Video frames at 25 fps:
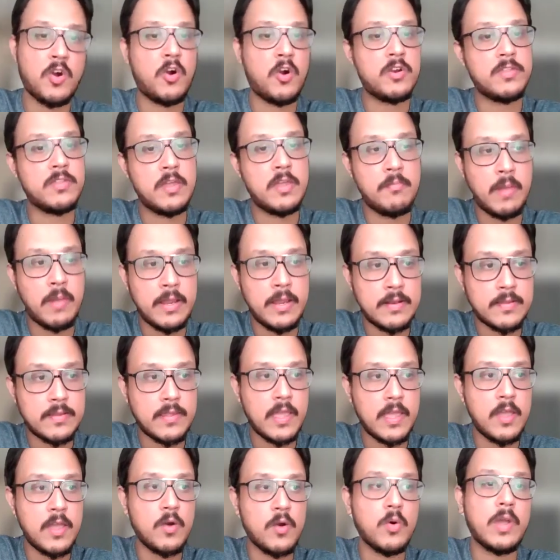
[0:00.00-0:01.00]
or they might
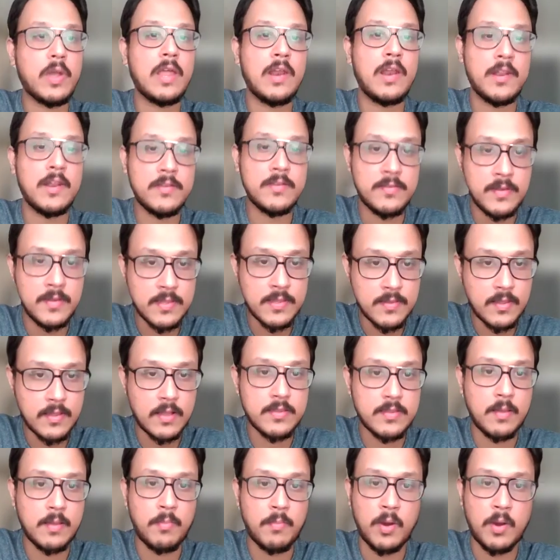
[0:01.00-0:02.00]
say okay, let's
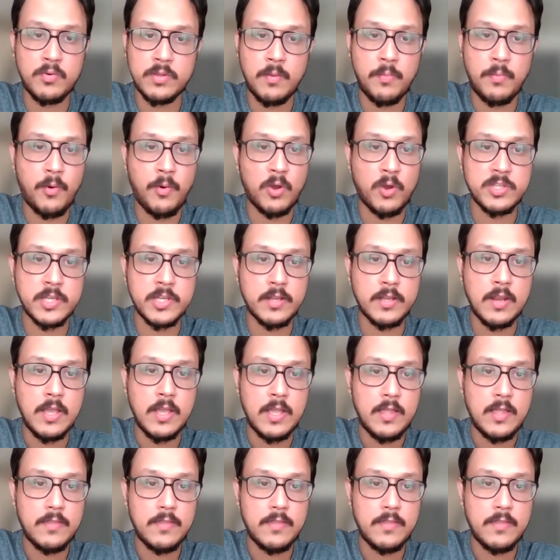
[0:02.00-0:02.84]
discuss about the project.